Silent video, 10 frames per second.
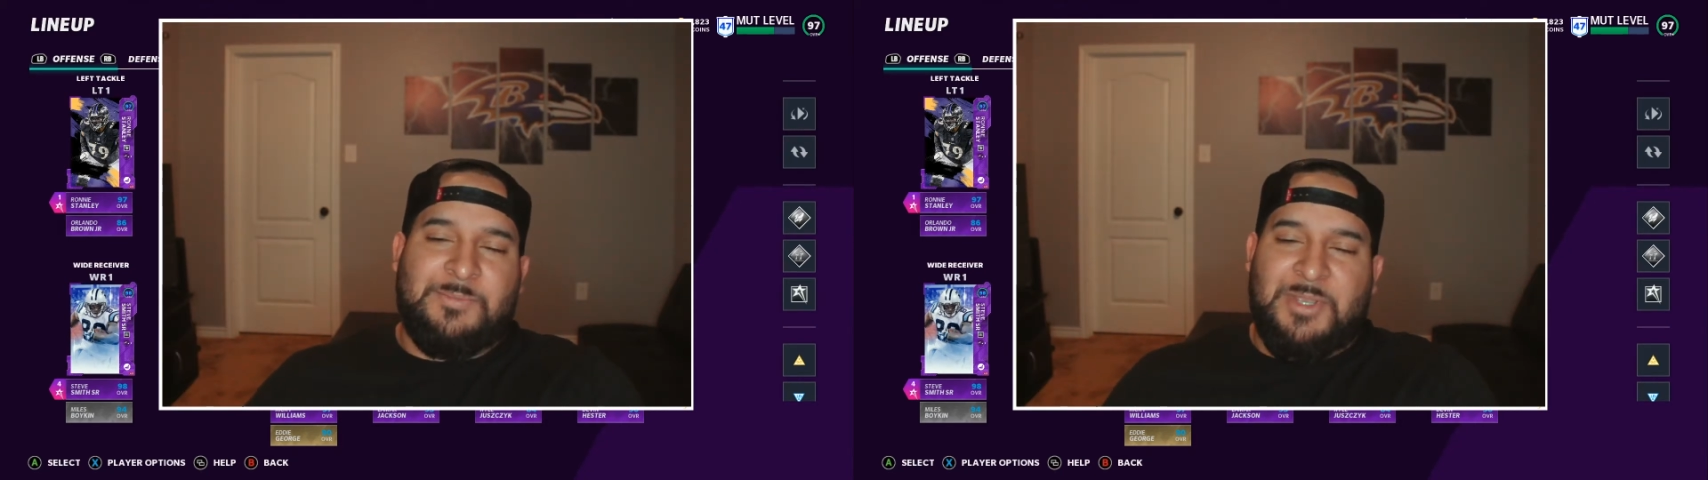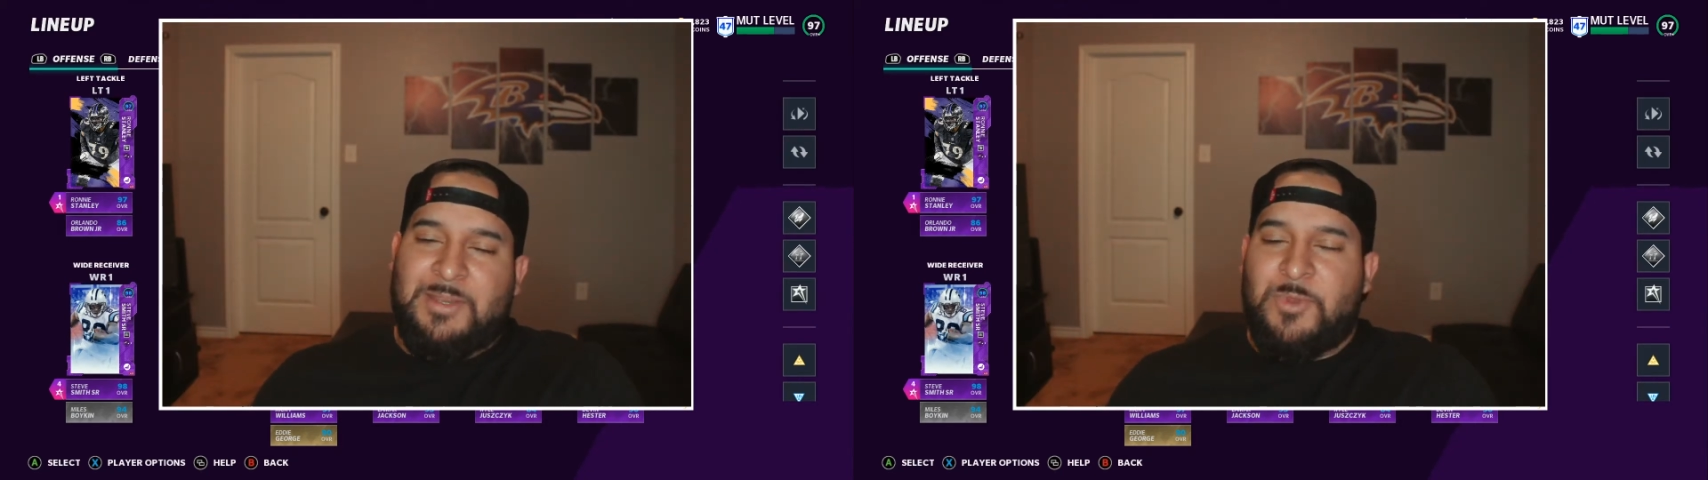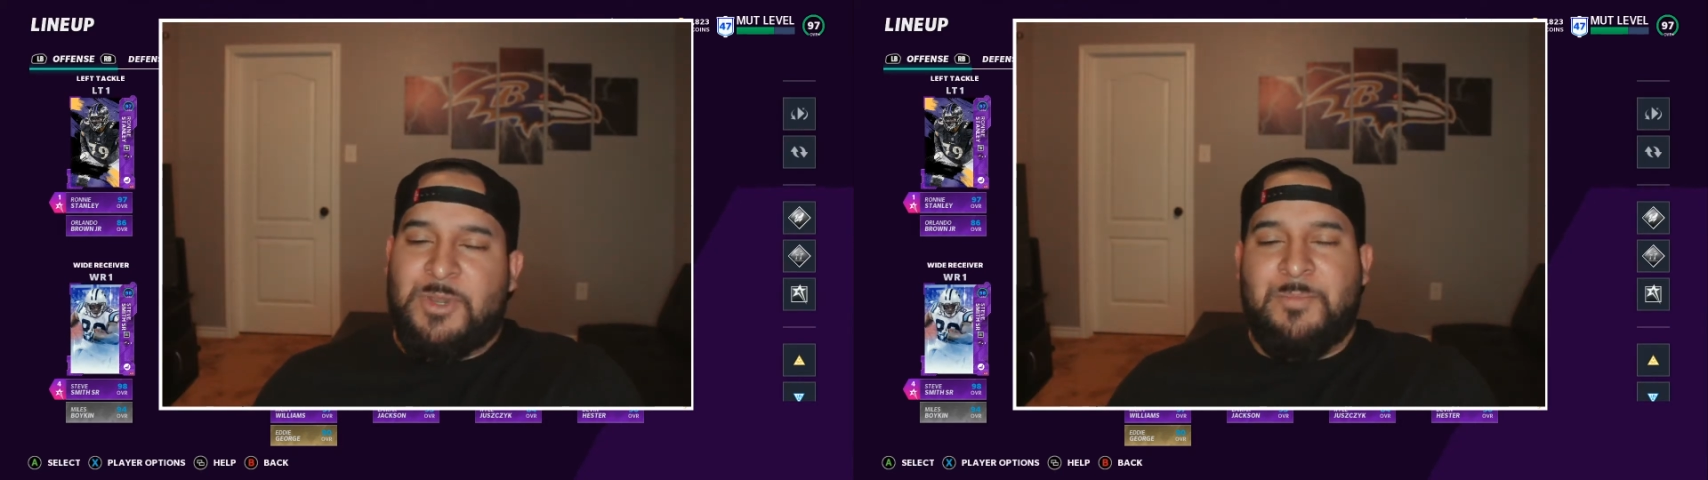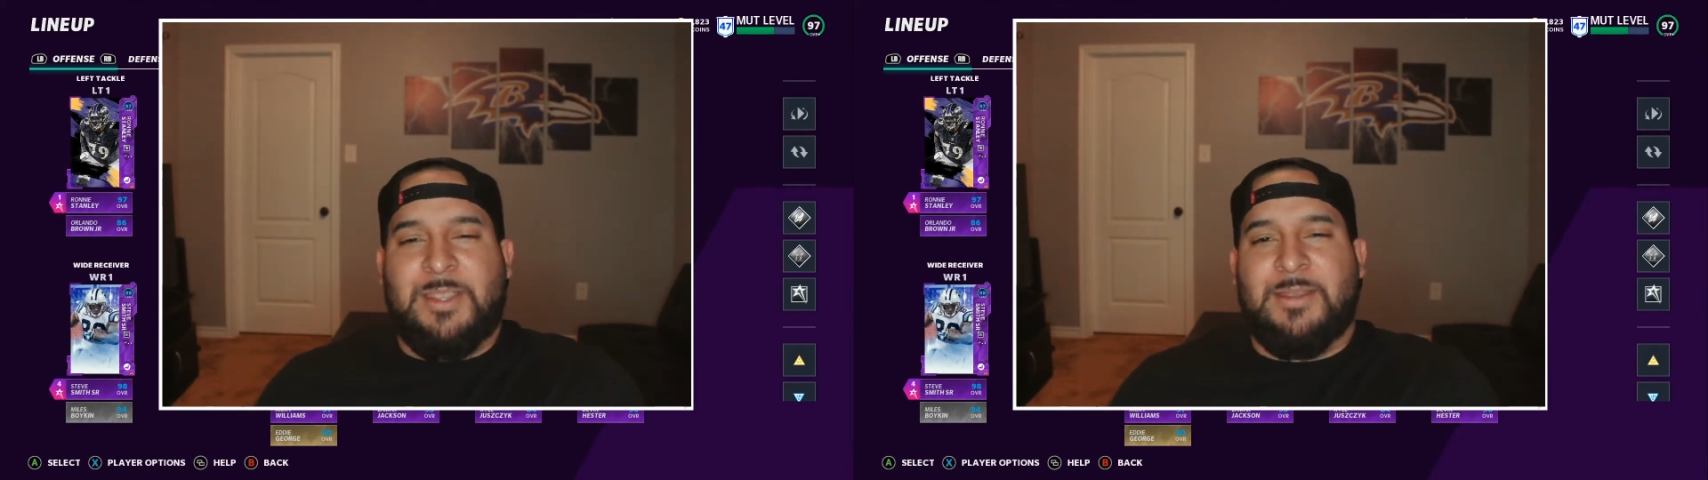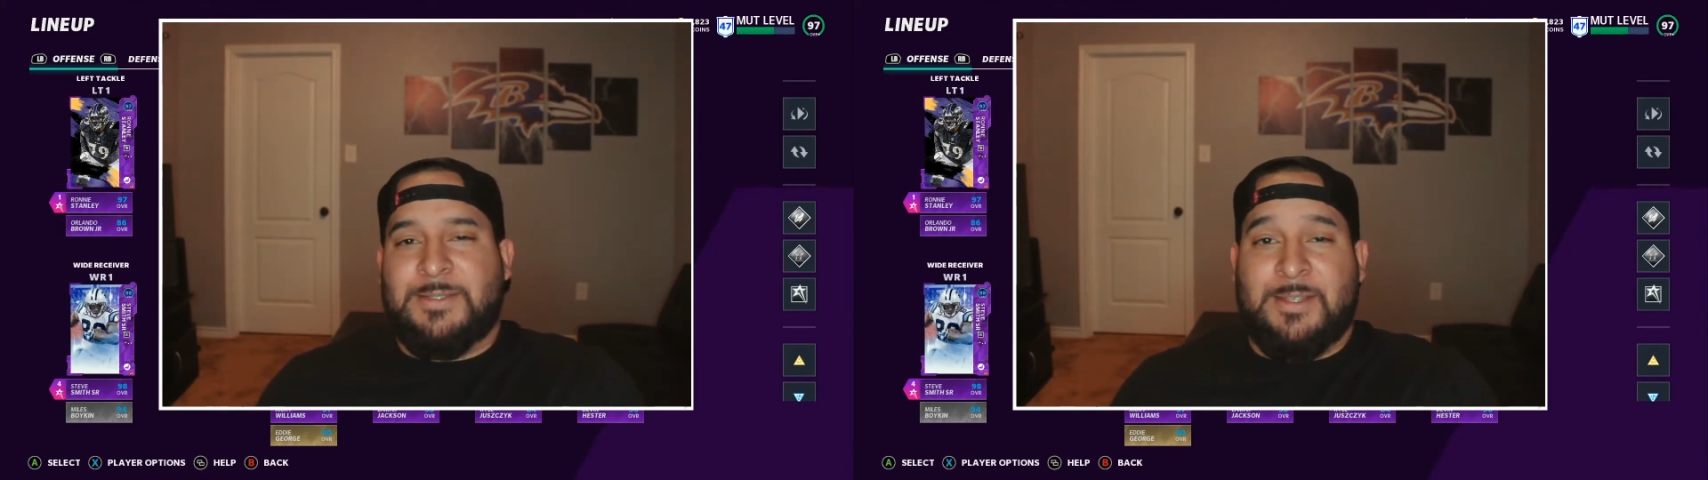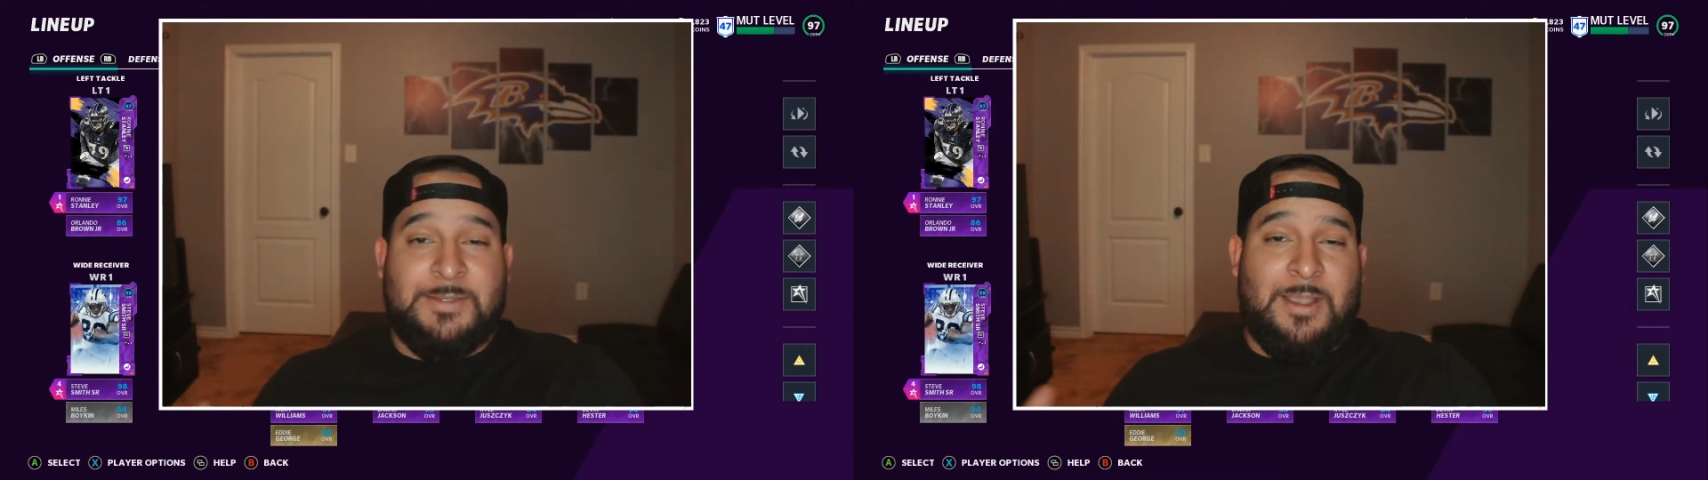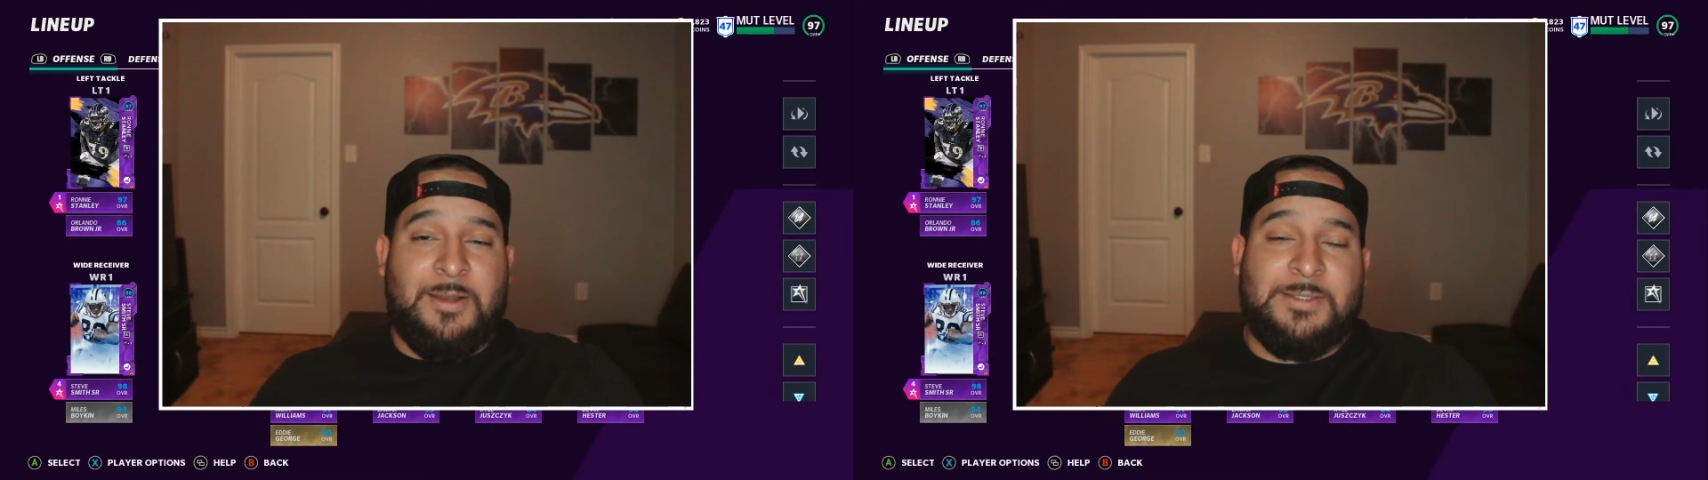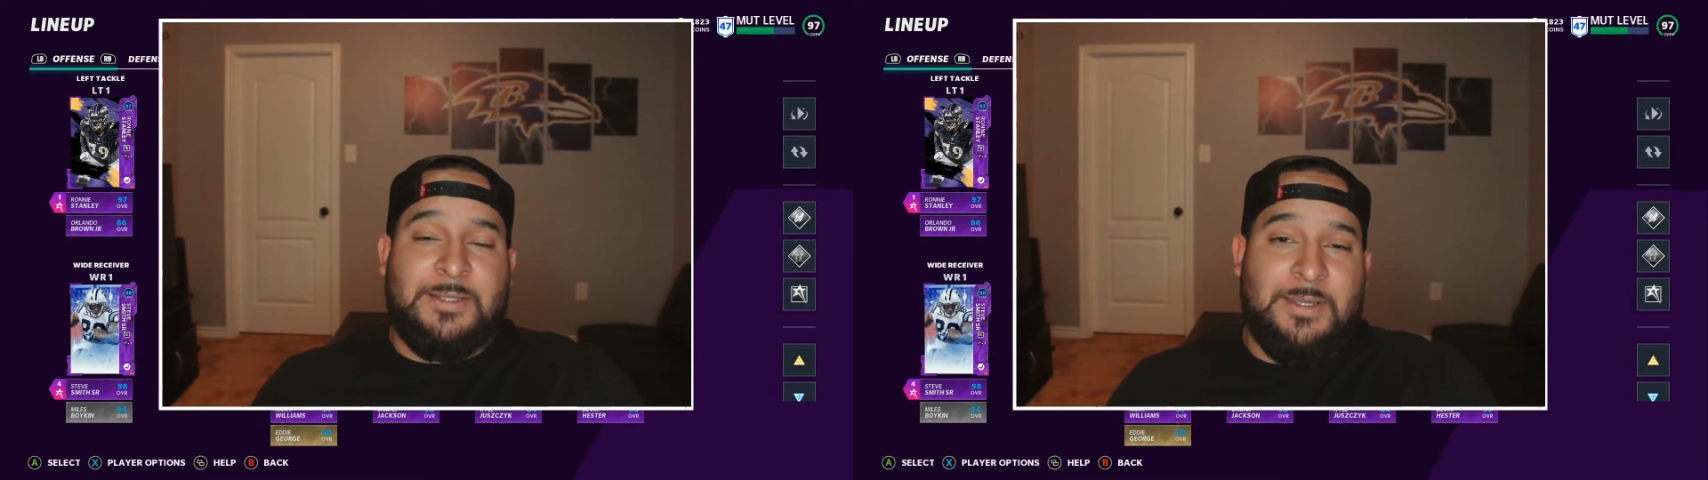But it wouldn't make any sense,
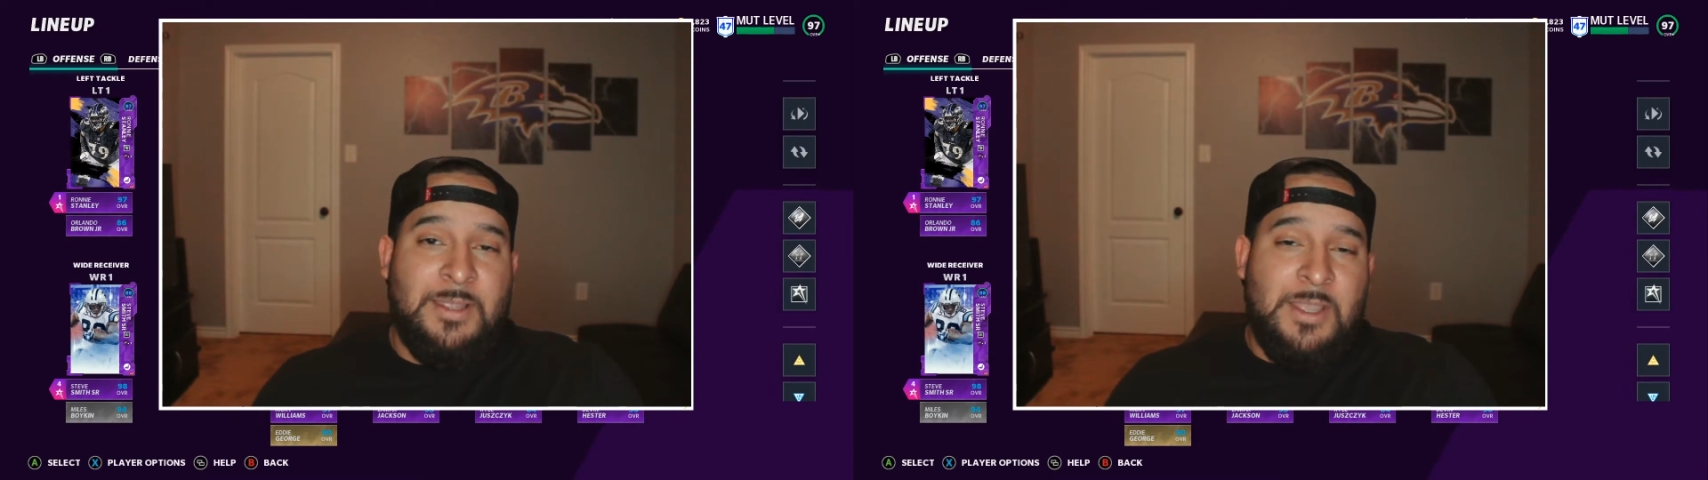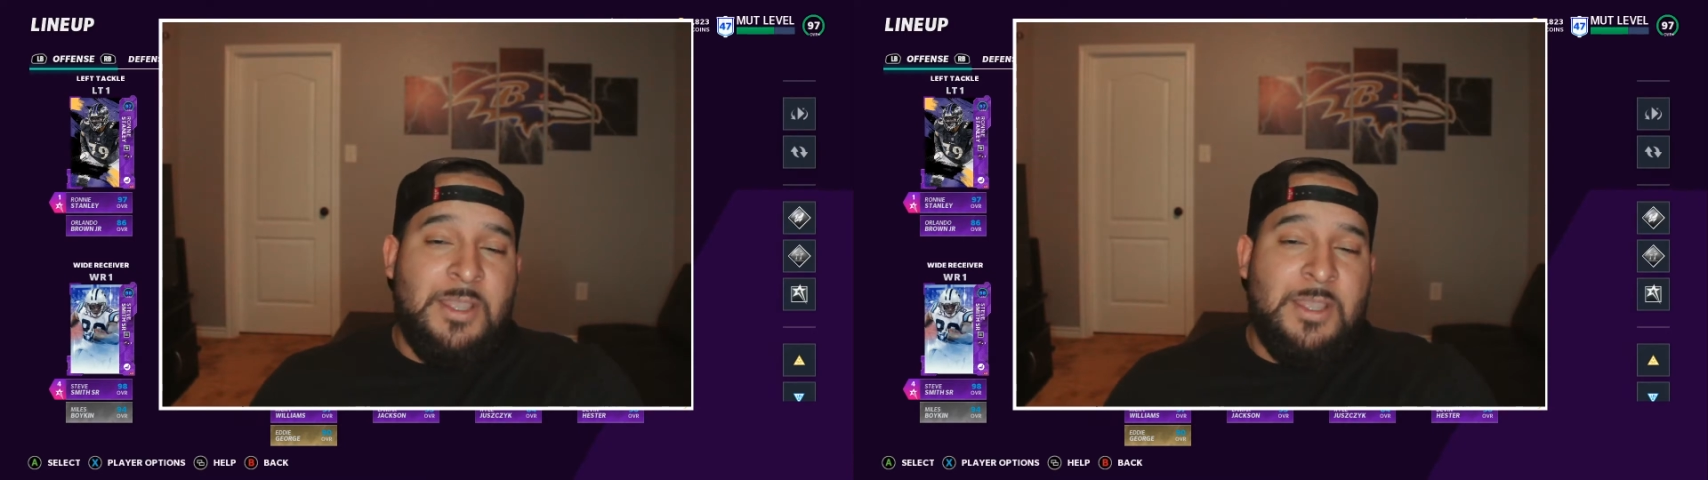honestly,